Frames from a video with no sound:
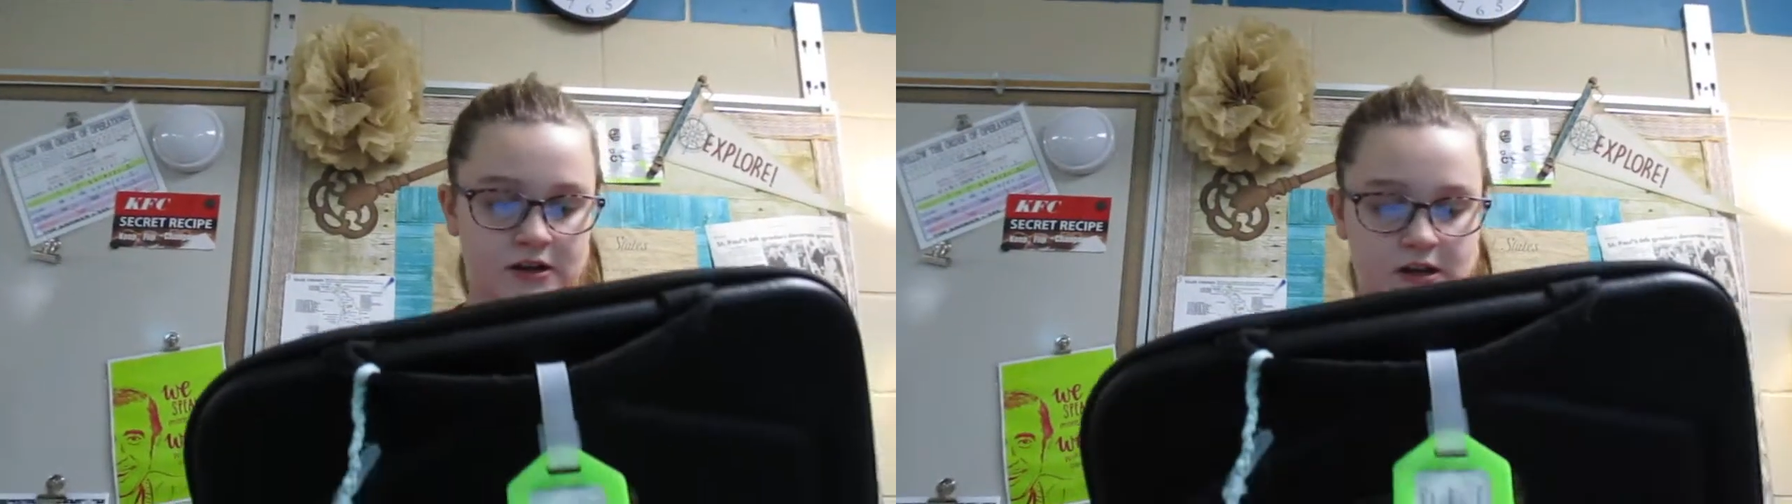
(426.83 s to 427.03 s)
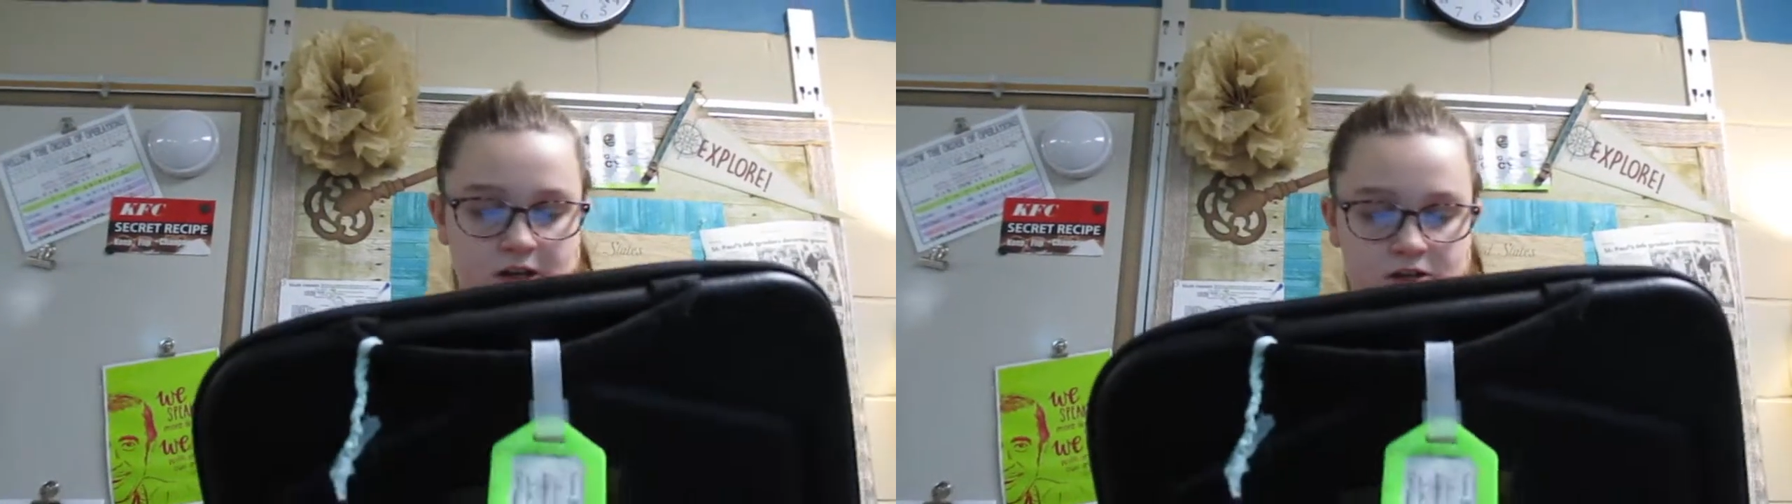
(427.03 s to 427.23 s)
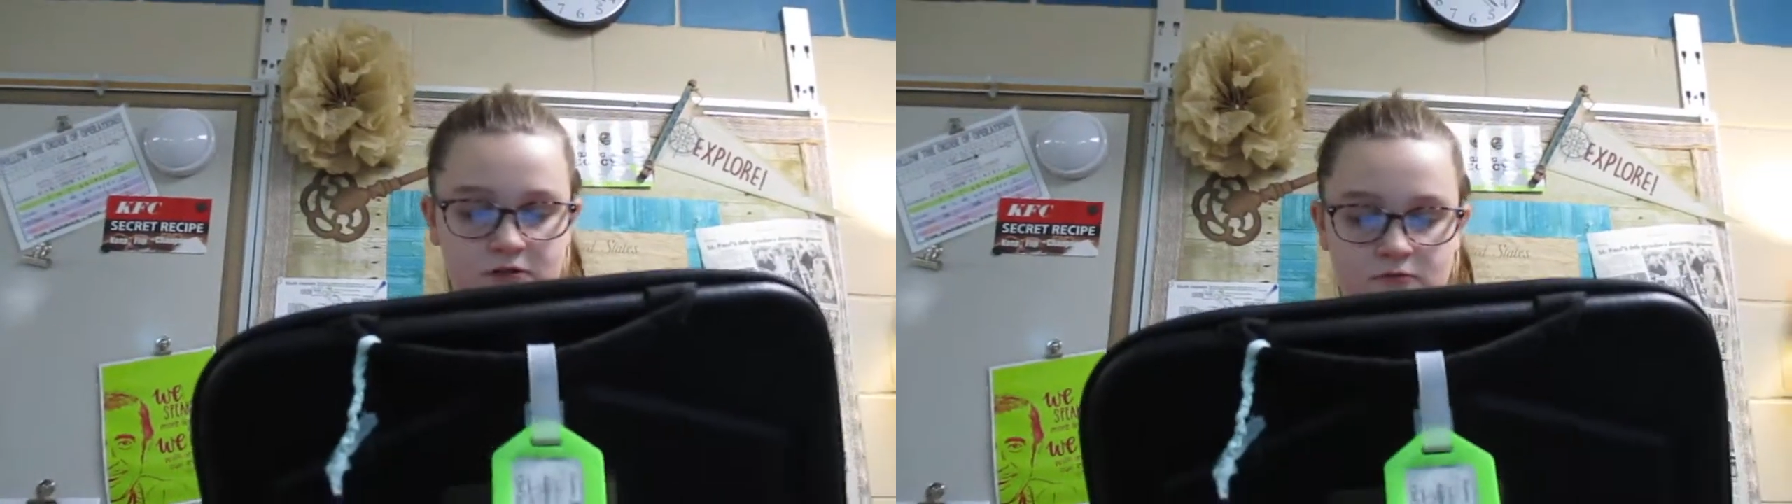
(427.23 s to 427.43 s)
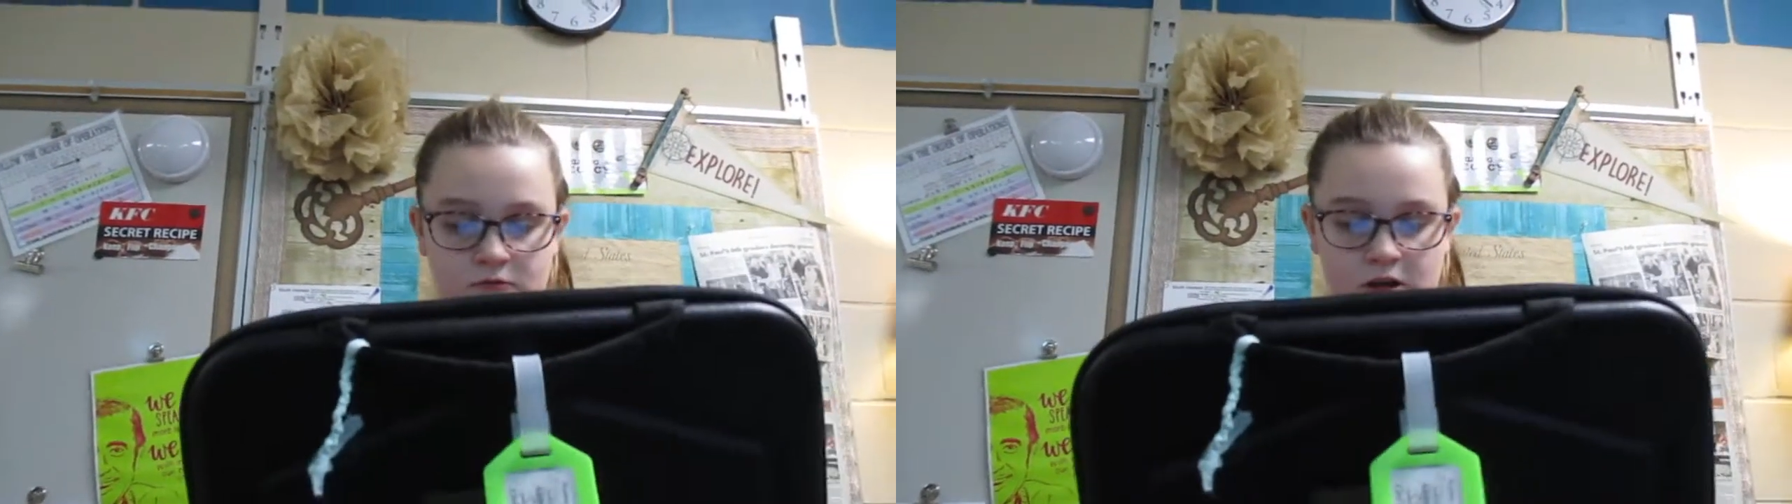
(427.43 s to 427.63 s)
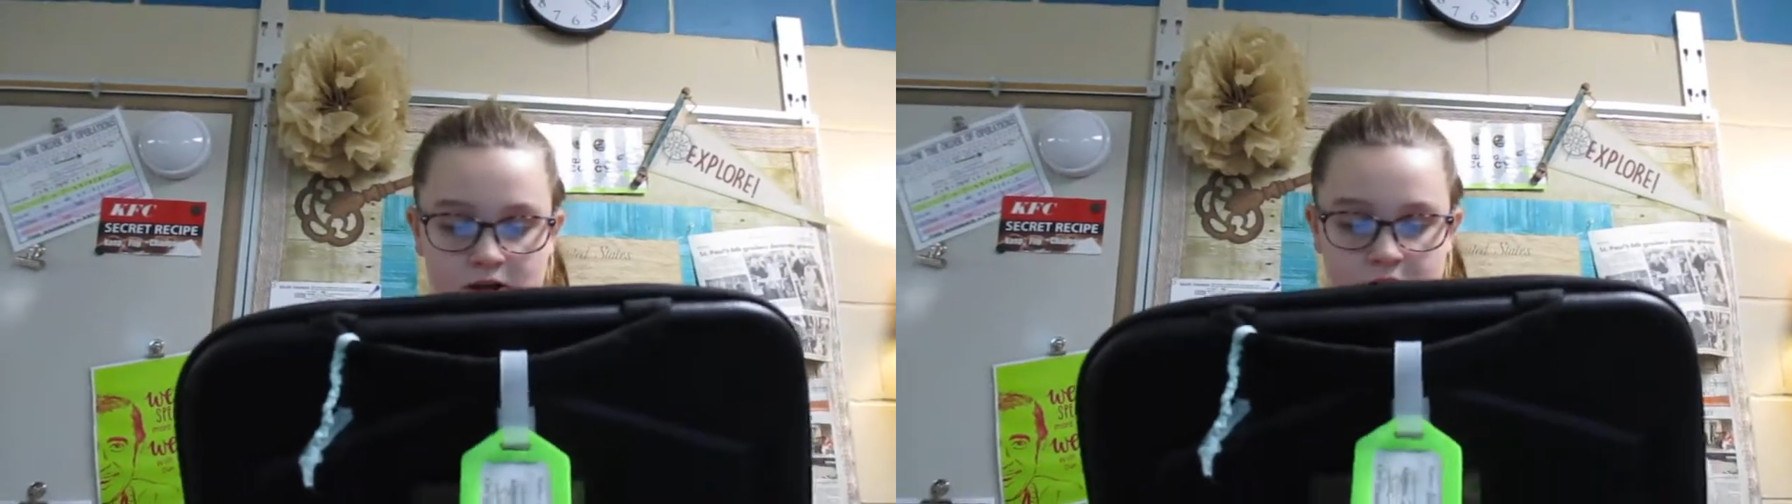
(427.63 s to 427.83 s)

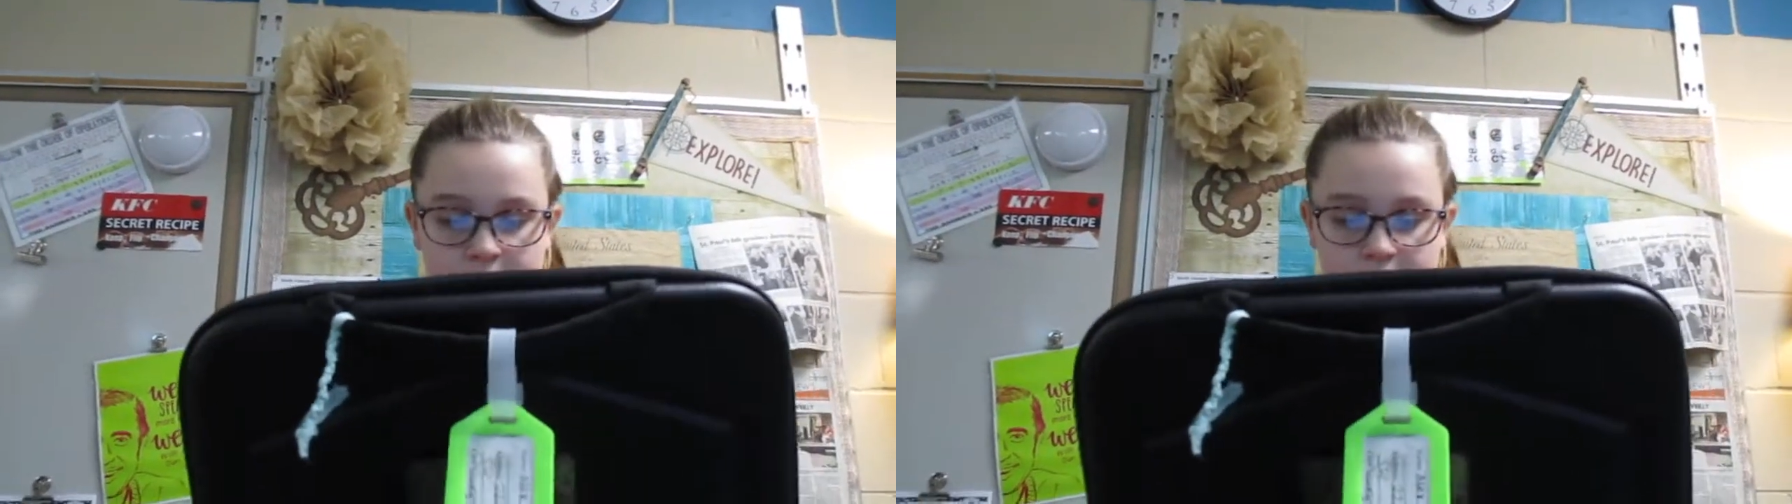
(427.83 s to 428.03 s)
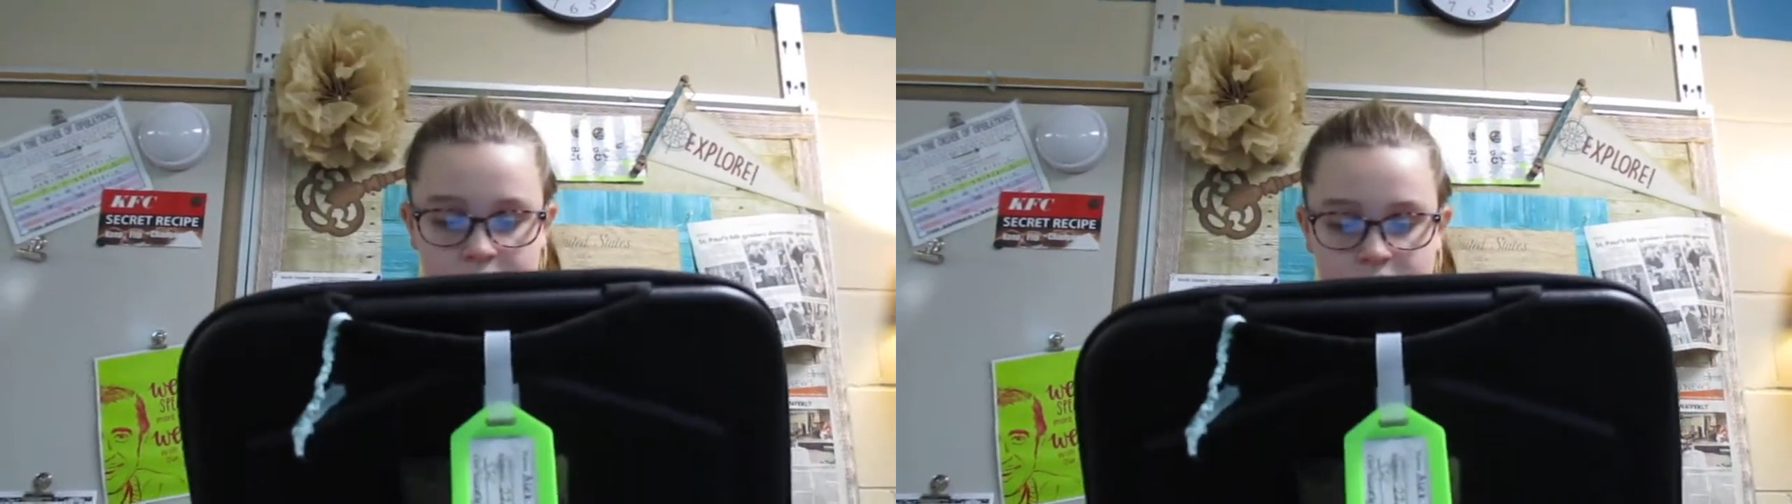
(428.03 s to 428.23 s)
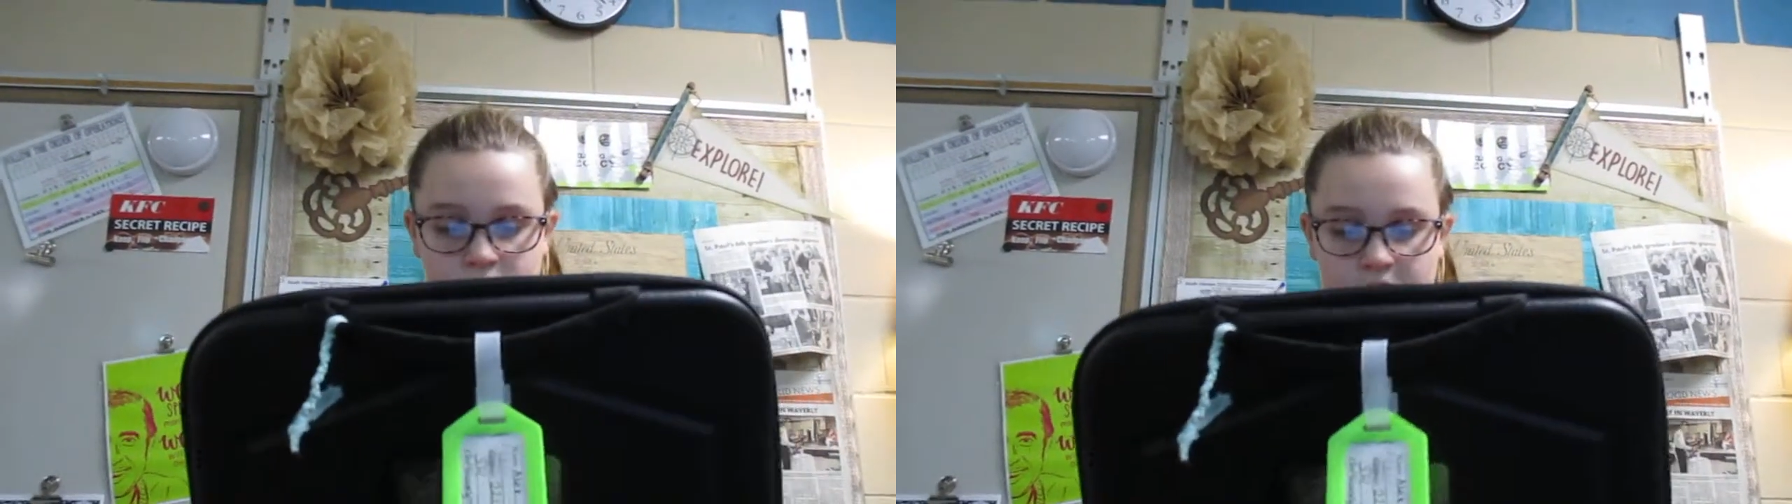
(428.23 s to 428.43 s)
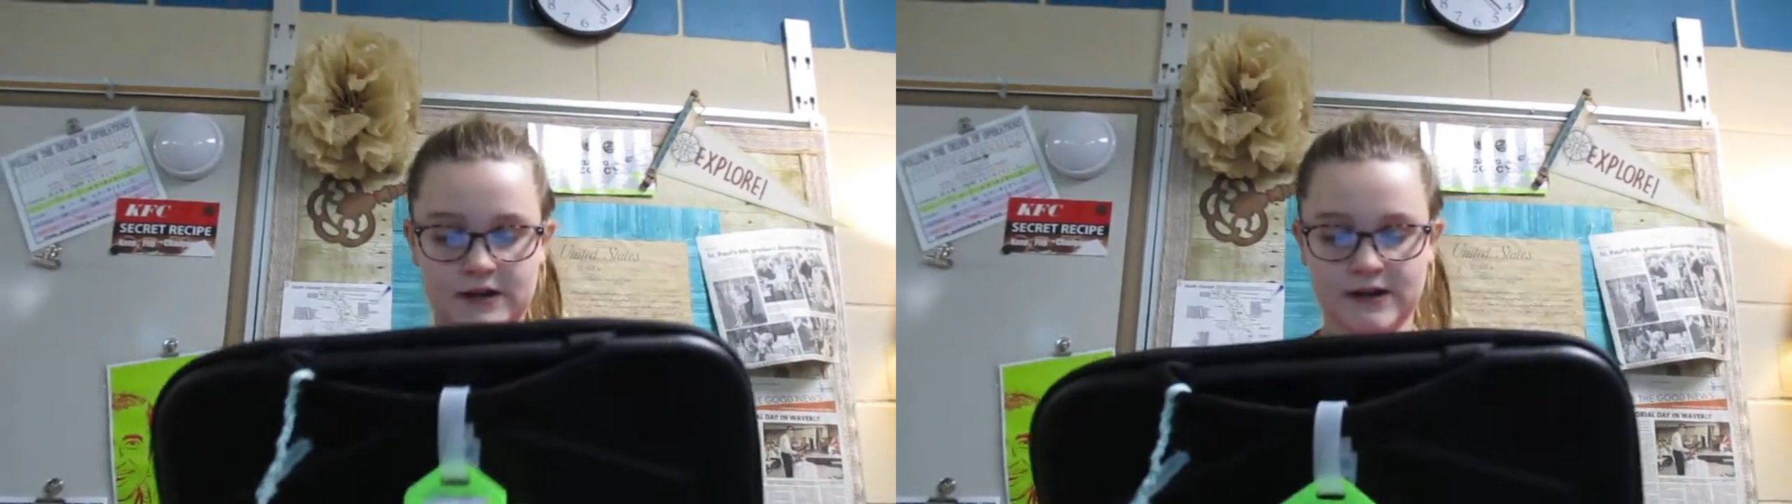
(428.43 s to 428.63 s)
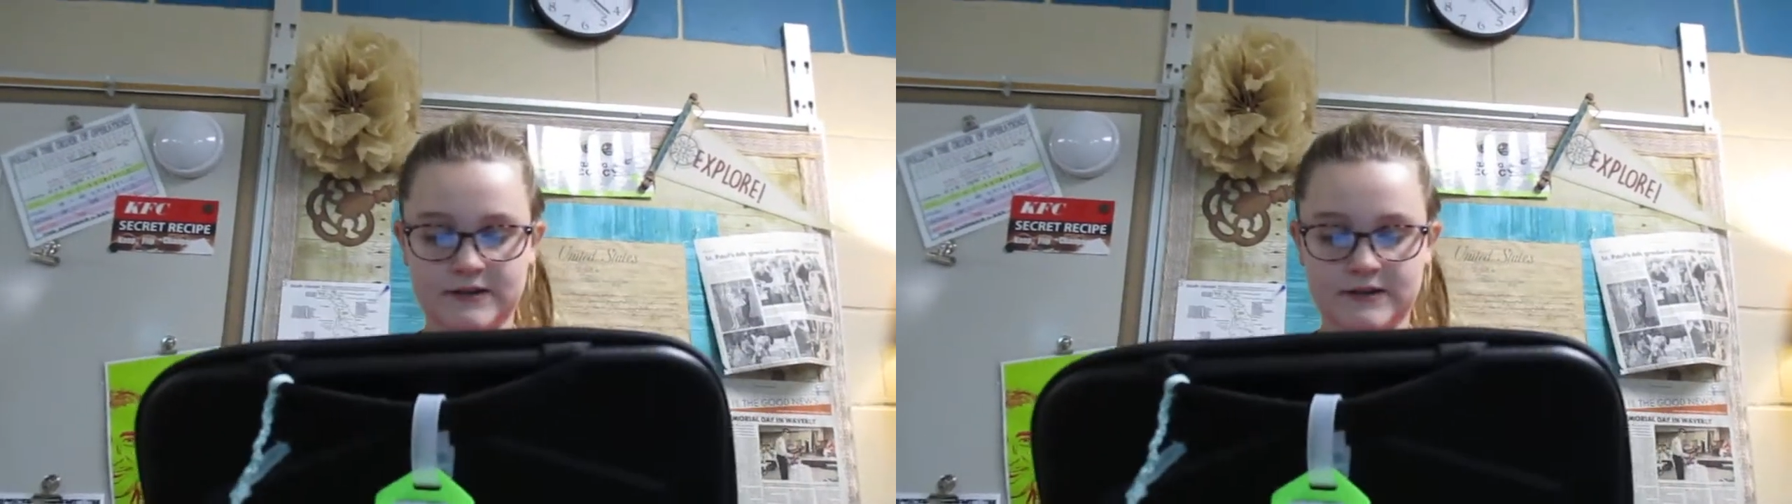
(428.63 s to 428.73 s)
nationwide